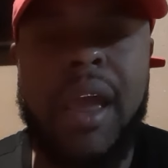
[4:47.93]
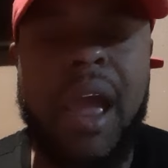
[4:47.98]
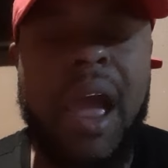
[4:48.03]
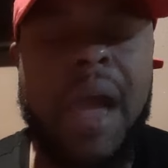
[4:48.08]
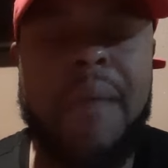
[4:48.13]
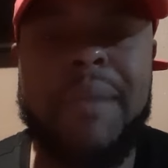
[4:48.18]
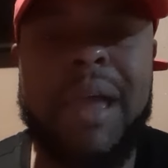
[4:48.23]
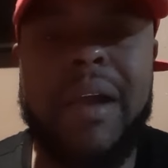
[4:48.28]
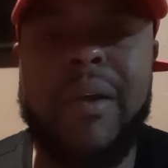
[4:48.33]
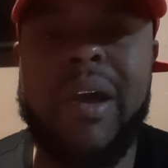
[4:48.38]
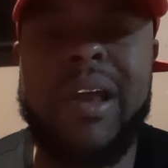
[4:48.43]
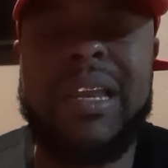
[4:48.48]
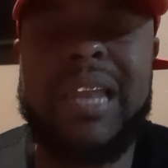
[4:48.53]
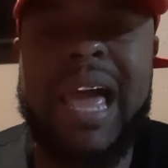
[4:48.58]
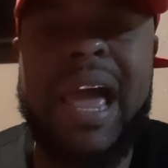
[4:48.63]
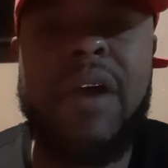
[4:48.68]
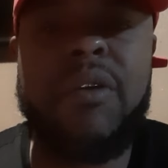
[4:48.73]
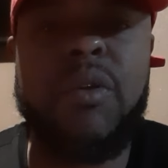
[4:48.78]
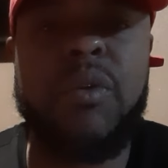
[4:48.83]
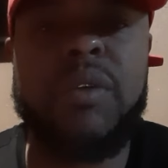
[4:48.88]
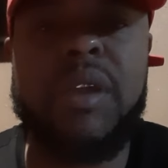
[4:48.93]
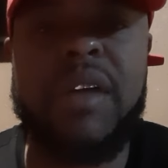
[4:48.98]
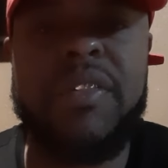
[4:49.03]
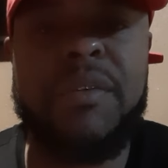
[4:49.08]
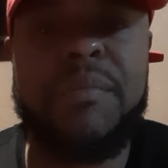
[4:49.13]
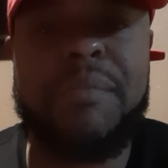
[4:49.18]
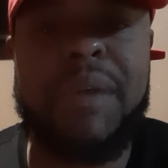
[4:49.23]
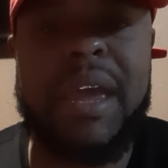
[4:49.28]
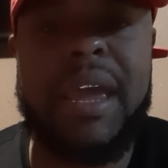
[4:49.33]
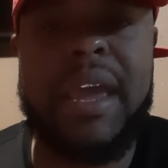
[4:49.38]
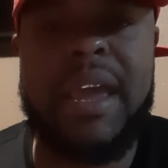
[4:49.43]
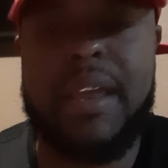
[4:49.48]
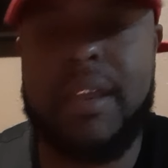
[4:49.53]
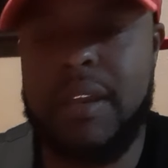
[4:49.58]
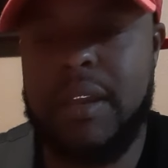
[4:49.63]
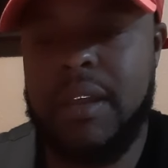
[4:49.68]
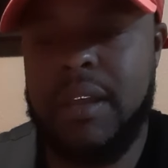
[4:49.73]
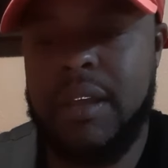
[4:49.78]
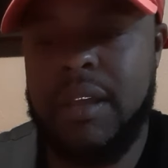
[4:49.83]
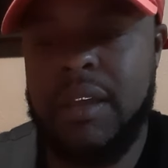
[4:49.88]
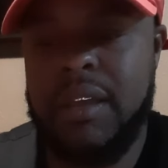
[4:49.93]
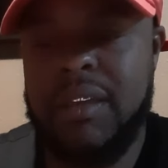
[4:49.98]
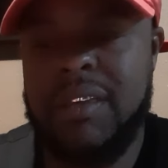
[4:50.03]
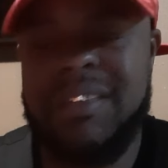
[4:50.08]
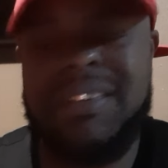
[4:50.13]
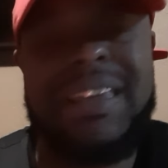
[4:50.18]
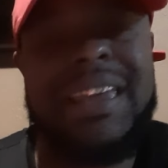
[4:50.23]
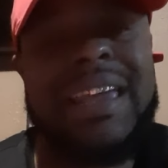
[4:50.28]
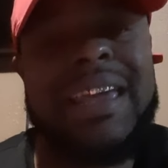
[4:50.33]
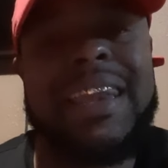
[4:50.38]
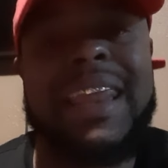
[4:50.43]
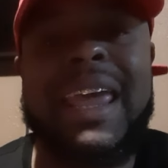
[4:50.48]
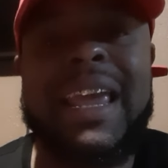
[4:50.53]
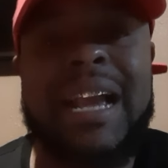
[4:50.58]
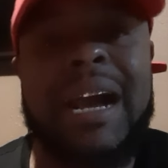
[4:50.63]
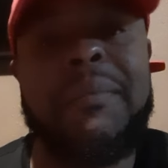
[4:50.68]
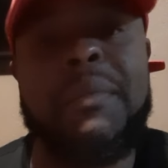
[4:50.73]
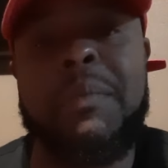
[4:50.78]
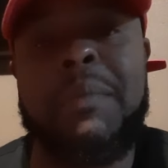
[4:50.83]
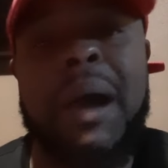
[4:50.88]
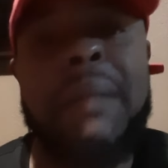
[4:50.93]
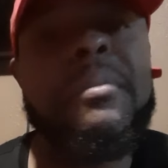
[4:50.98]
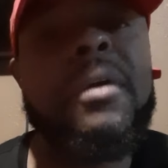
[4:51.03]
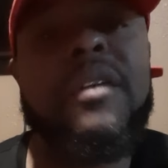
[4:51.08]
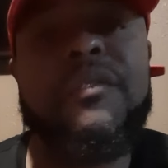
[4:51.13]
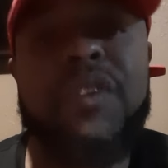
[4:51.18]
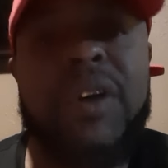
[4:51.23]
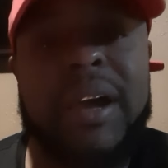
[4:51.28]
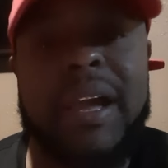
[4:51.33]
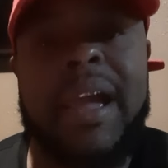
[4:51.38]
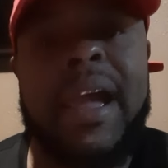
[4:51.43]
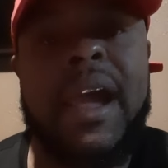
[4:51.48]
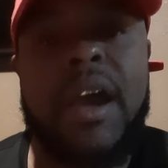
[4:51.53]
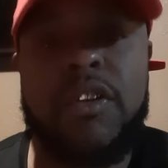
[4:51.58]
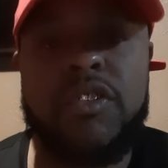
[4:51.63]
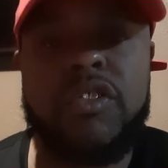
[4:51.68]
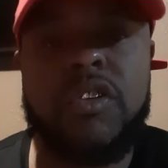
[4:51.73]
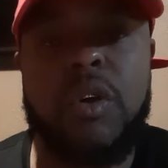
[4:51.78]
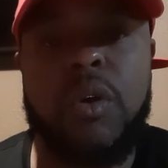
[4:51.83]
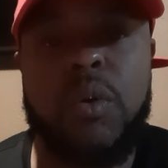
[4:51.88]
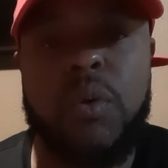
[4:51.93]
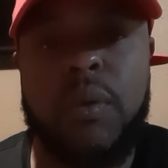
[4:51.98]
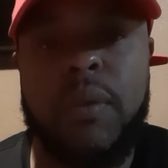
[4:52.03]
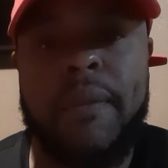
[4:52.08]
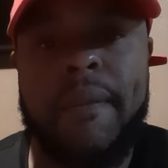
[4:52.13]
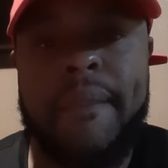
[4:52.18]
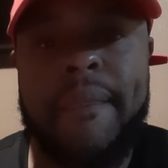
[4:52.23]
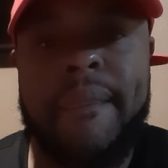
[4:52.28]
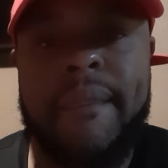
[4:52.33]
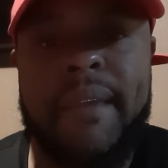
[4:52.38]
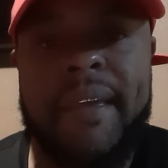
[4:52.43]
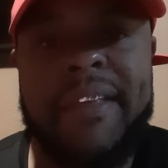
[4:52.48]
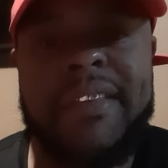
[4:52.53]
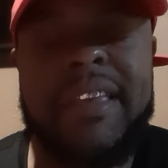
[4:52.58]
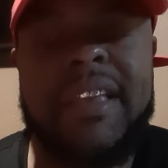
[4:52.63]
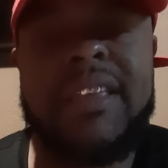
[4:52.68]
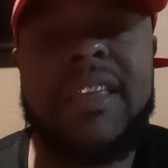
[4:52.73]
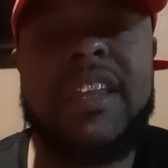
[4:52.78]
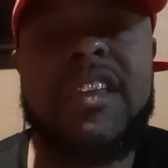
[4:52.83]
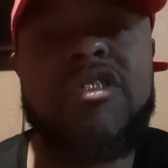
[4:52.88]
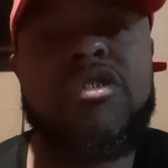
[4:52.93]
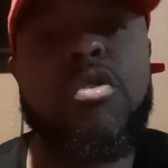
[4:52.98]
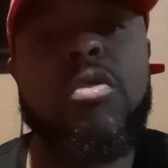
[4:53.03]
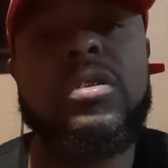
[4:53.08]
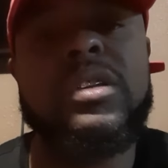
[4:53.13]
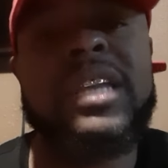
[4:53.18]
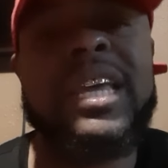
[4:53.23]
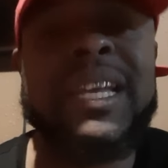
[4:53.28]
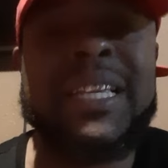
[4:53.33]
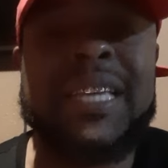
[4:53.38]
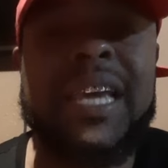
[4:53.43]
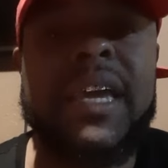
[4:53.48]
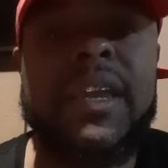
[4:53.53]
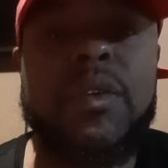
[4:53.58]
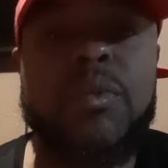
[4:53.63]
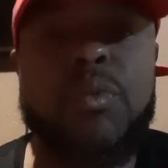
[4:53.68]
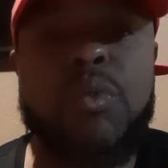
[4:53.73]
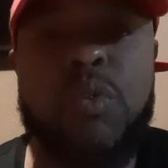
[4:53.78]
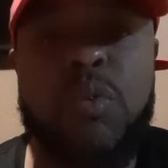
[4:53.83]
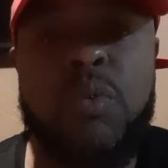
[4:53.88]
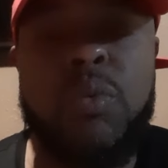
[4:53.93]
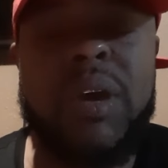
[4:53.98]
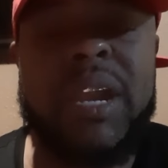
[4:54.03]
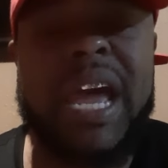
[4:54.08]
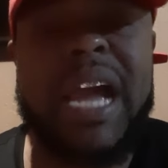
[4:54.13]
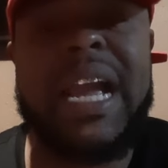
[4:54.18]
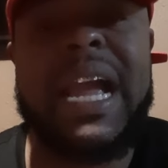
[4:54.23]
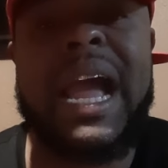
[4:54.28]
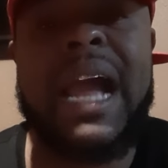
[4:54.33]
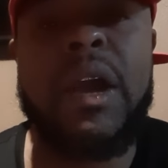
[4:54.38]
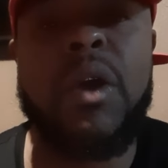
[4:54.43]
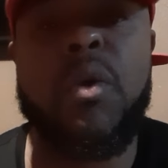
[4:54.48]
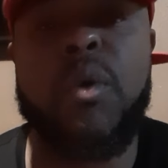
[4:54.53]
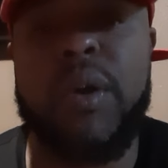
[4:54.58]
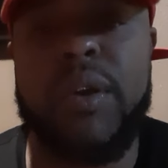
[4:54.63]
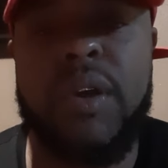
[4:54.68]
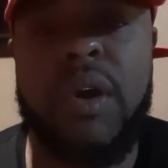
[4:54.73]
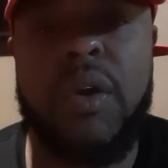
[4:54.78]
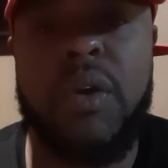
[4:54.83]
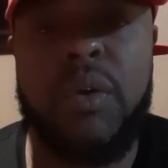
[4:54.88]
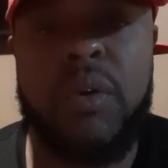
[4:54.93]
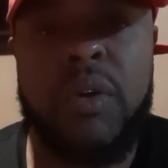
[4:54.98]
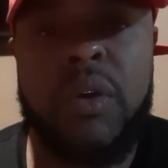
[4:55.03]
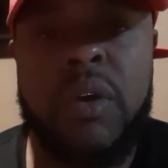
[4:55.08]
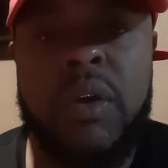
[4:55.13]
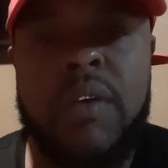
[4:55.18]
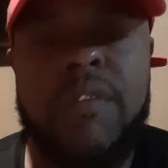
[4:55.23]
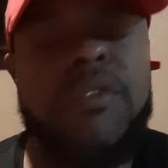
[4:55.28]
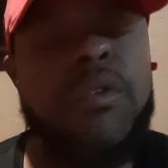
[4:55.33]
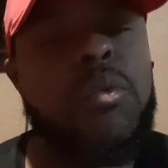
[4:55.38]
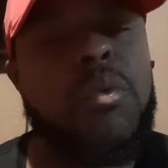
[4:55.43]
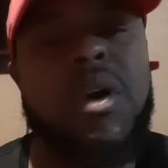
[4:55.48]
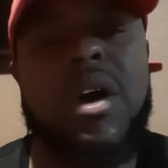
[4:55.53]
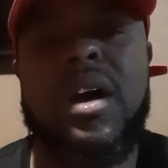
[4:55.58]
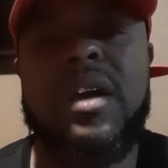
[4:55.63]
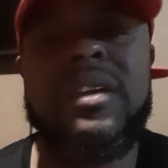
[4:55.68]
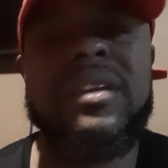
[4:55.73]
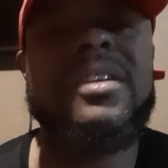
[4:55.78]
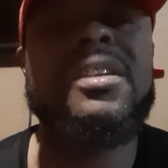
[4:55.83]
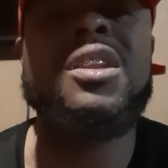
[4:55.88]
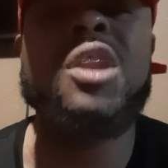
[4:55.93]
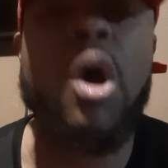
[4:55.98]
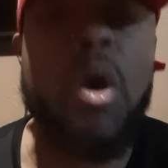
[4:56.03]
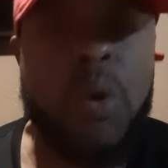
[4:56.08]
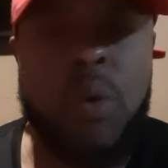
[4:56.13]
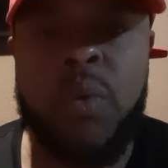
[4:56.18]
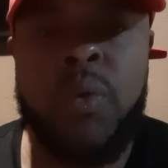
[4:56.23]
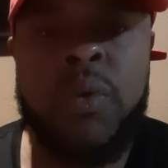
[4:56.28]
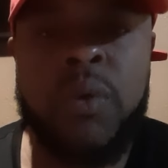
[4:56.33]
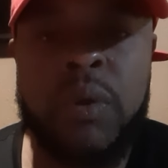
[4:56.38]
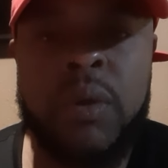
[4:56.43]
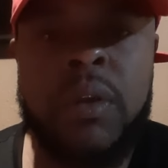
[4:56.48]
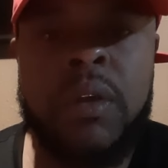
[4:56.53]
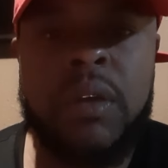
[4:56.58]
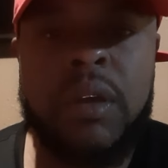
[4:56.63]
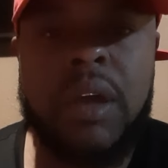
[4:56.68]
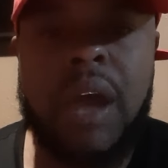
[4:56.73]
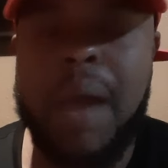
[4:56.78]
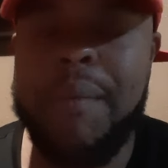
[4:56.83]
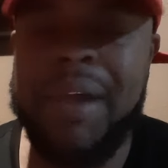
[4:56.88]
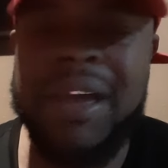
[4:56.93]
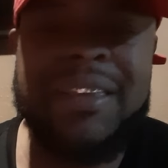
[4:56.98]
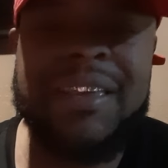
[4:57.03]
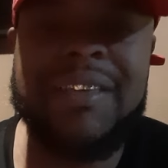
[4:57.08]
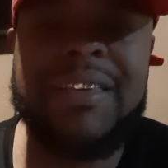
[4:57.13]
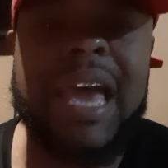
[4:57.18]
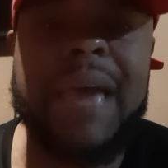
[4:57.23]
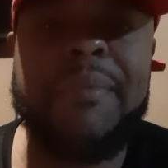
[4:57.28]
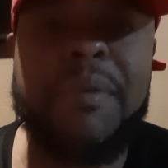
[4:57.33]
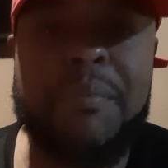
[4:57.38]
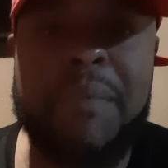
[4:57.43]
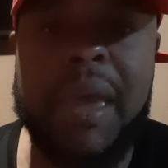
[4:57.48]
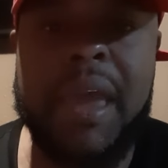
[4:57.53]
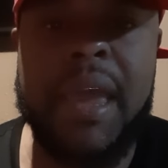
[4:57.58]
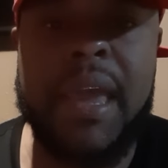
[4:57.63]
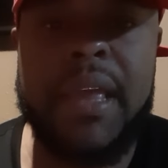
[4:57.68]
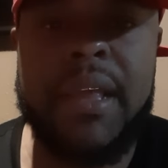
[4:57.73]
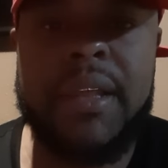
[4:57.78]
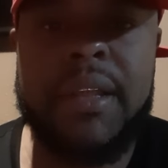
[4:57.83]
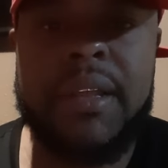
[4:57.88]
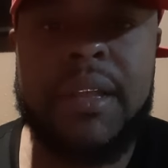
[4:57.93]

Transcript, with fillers: I'm not going to allow another man DNA come in my motherfucking household and think that it's going to dictate and rule what I got going on. For one, no, I'm not that type of man.